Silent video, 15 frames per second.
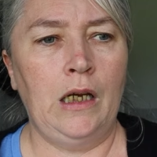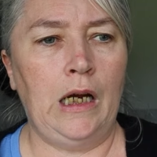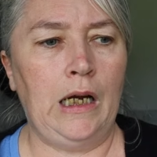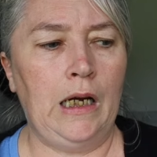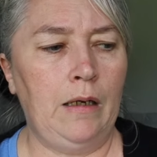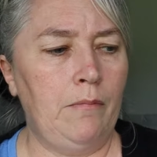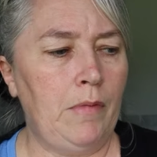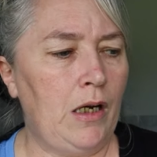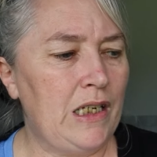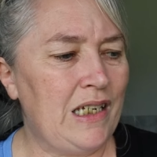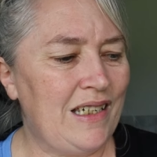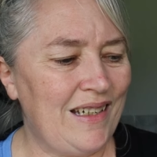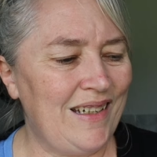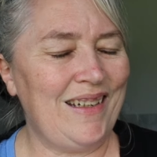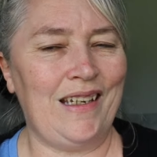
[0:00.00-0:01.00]
Um, I
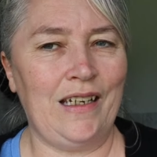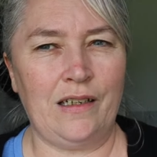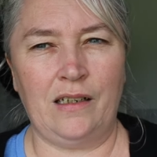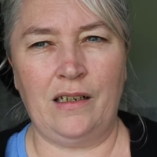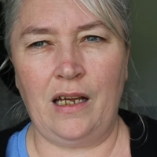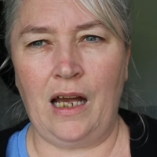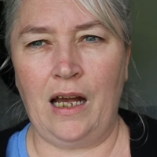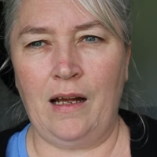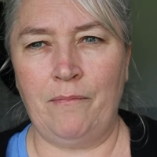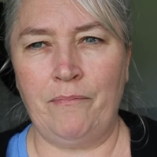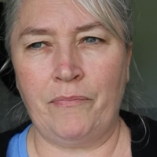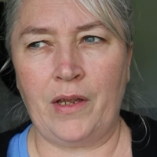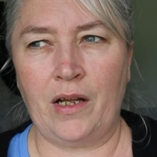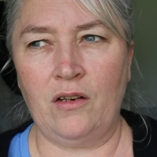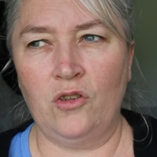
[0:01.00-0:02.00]
didn't get an,
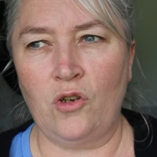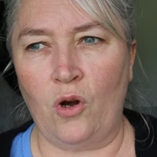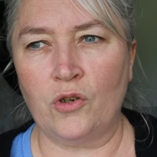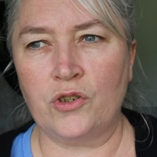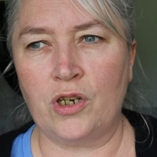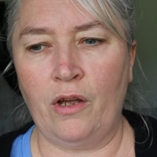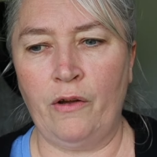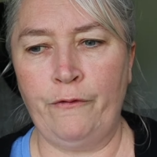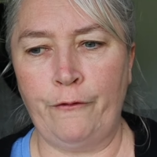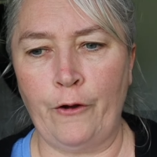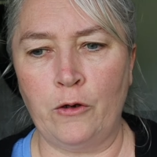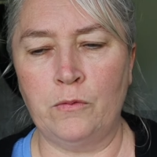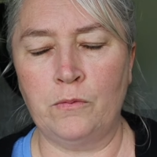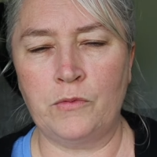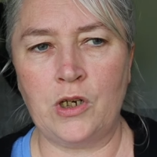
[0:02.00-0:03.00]
um, a lot
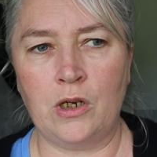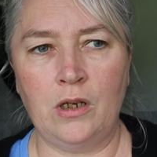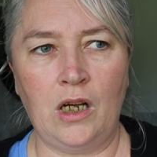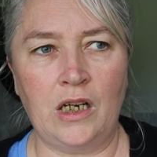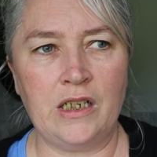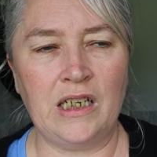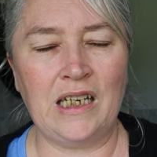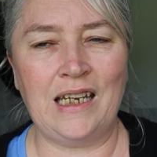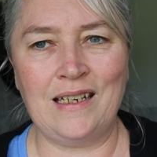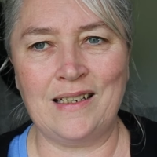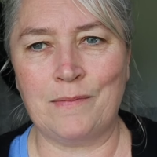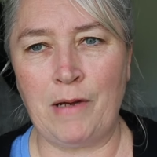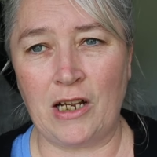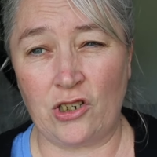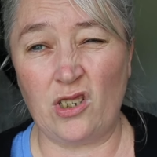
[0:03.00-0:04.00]
filmed, I didn't get
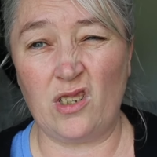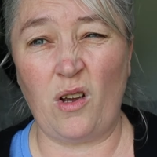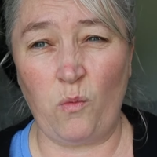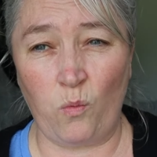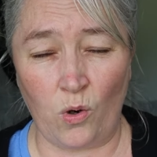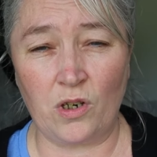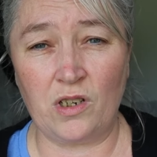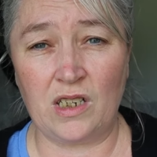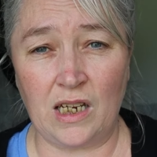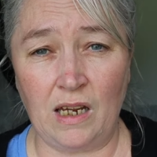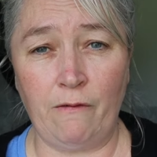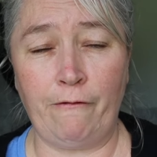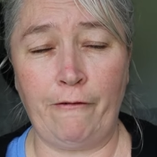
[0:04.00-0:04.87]
as much as I wanted to get